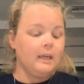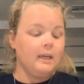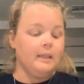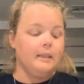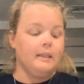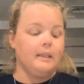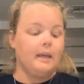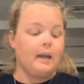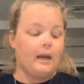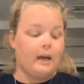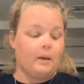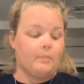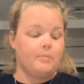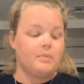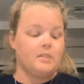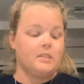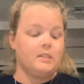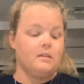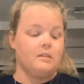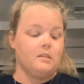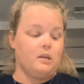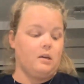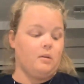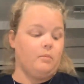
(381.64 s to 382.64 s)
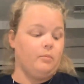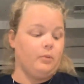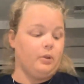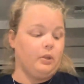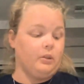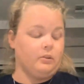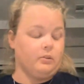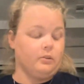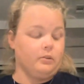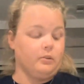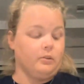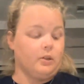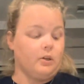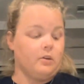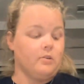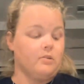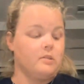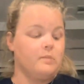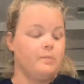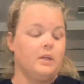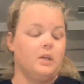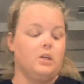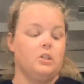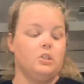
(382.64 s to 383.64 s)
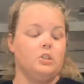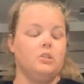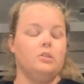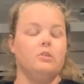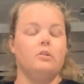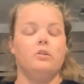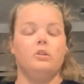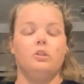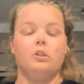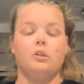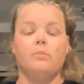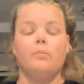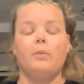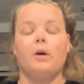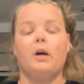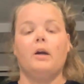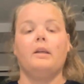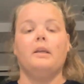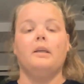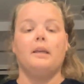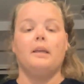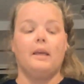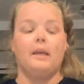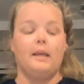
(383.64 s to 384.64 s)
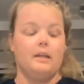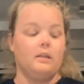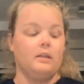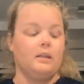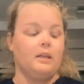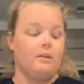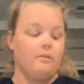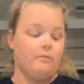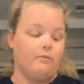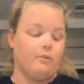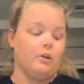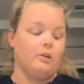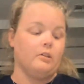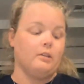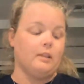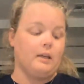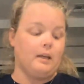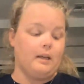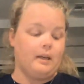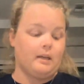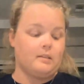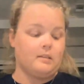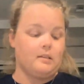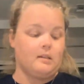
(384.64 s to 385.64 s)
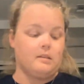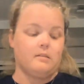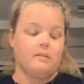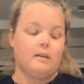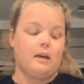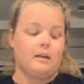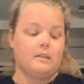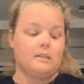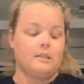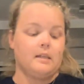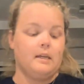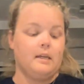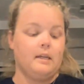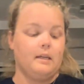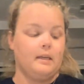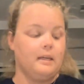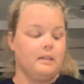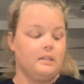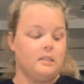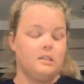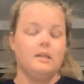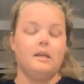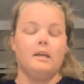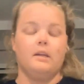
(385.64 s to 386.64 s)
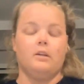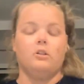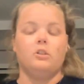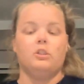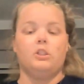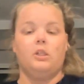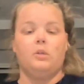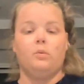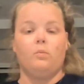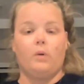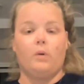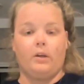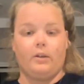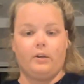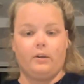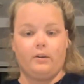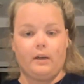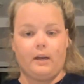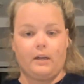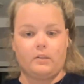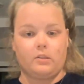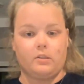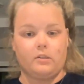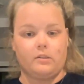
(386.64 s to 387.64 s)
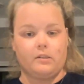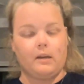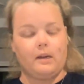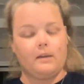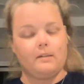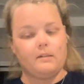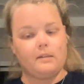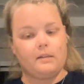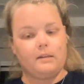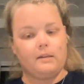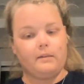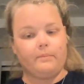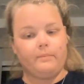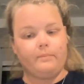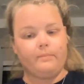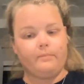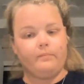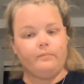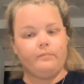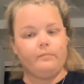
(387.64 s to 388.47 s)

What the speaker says: in the absence of blood glucose, because your body can convert that excess lactate into energy while you're exercising.